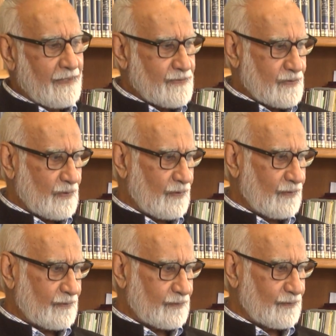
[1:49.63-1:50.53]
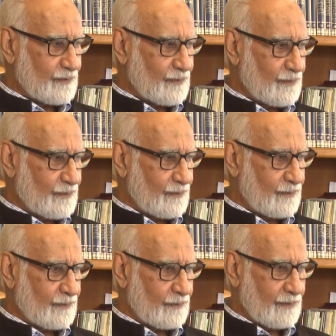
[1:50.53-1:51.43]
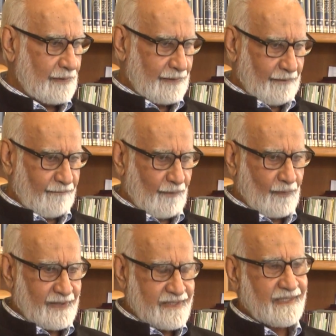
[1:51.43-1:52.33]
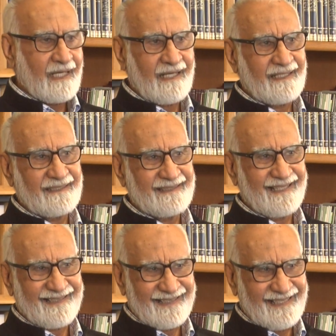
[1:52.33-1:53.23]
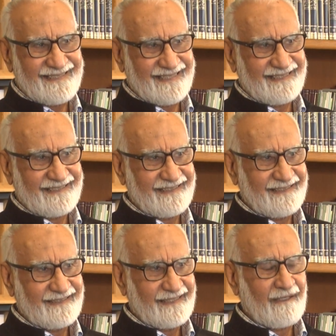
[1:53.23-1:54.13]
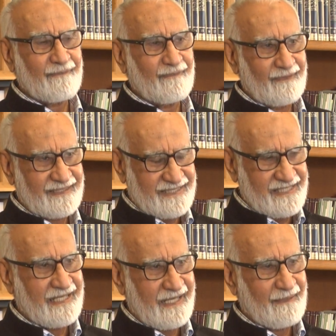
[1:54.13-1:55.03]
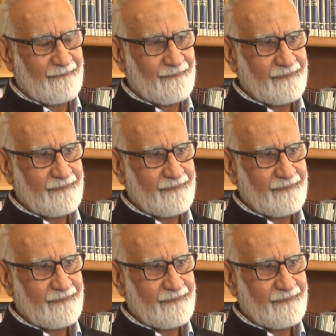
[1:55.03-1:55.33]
So to focus on the religion of Islam